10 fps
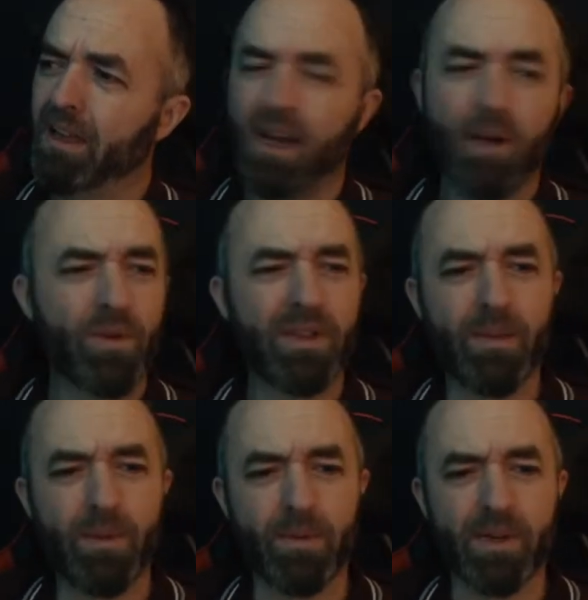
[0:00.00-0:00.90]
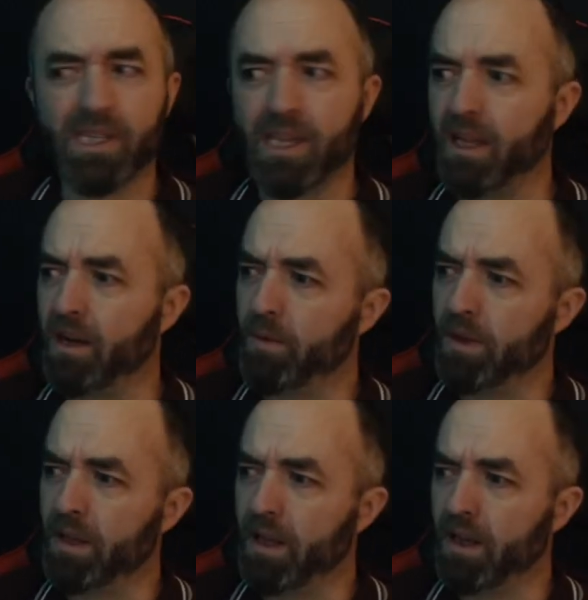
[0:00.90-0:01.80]
I want to be able to say that one
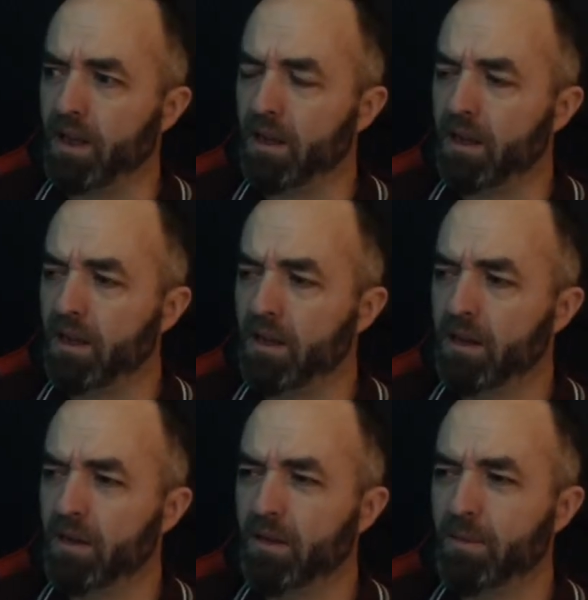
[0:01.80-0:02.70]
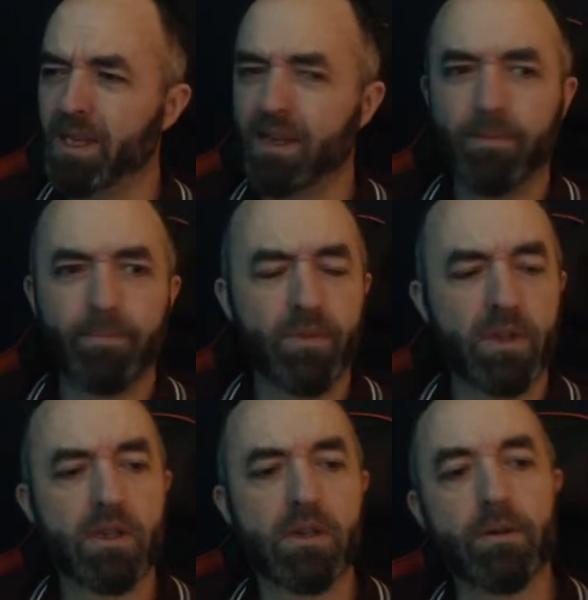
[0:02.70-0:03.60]
day. You know what I mean?"
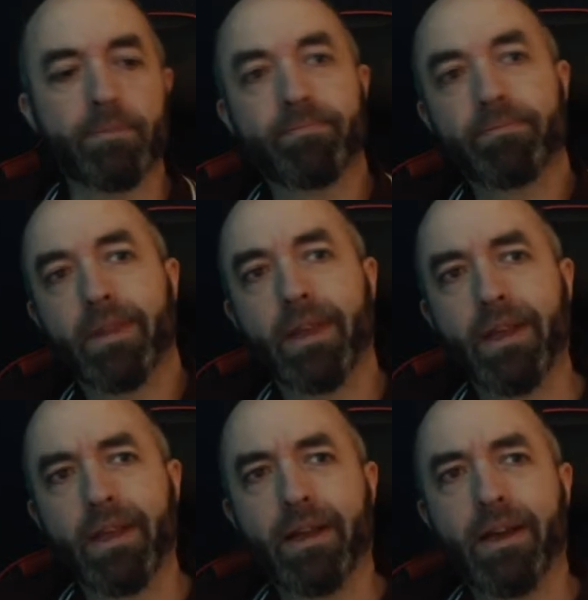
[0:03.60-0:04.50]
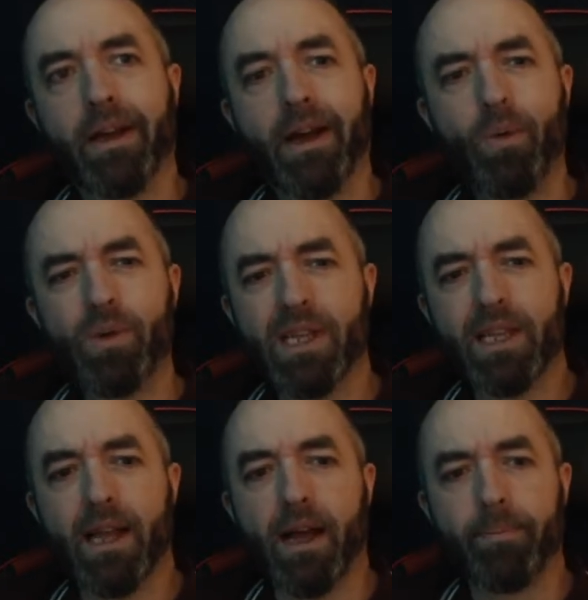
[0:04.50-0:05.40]
So, I always liked
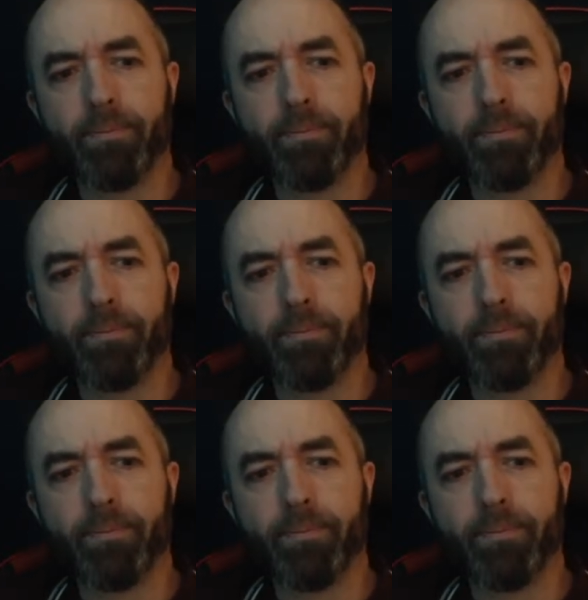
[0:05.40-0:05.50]
that.